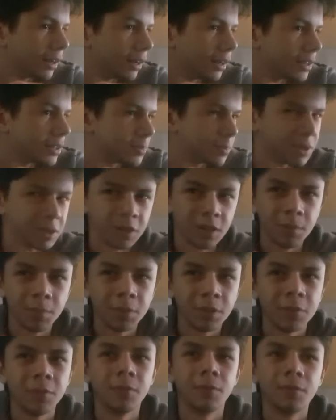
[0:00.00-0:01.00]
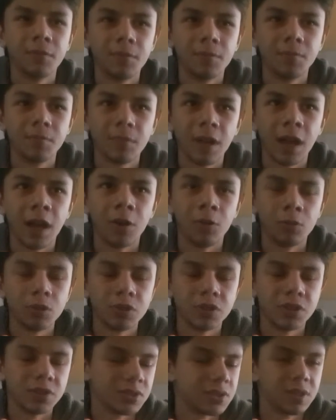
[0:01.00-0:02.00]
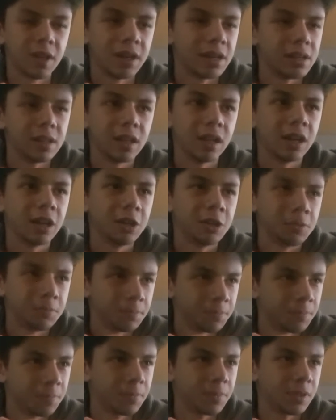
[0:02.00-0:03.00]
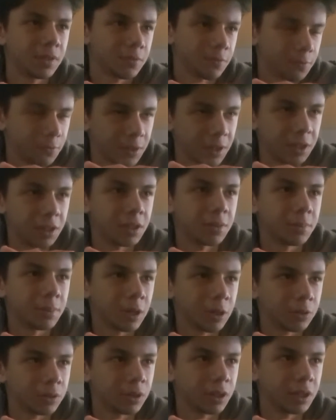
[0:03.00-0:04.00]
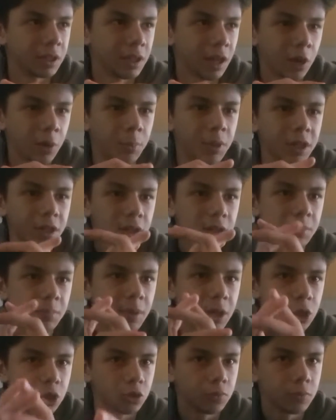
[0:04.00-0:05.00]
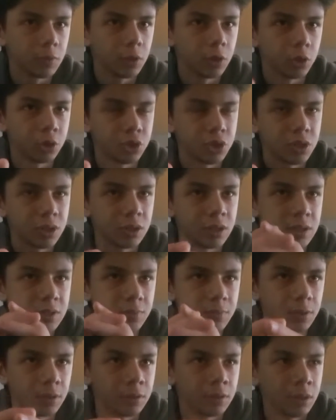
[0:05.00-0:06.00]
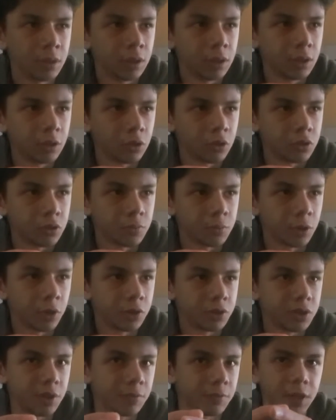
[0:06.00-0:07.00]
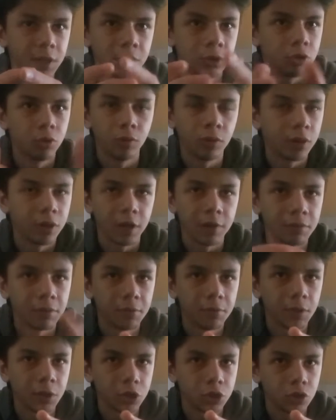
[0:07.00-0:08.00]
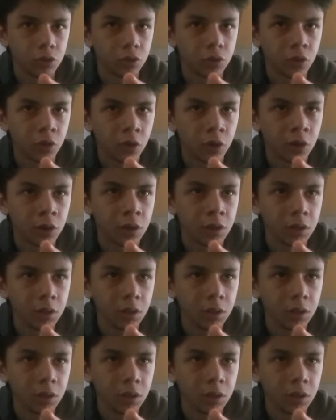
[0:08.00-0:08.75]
I spent a couple of hours just sitting there thinking about, like, how am I gonna measure velocity if I do not have a functional car,